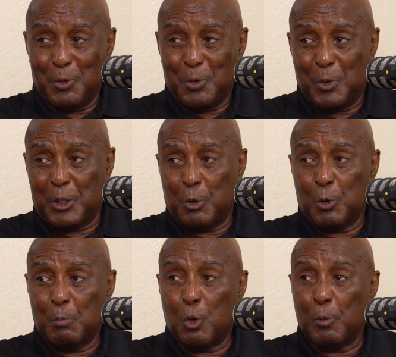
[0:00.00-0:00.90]
where there
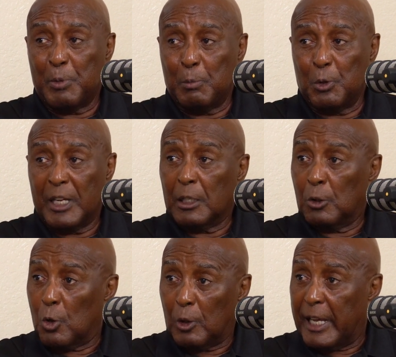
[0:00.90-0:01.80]
were more people that
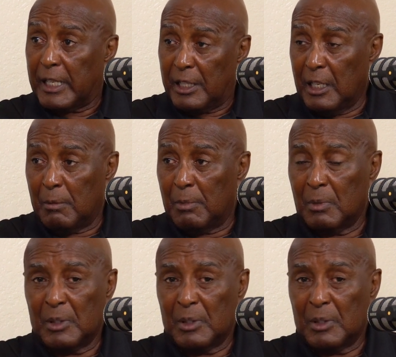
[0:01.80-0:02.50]
look like them.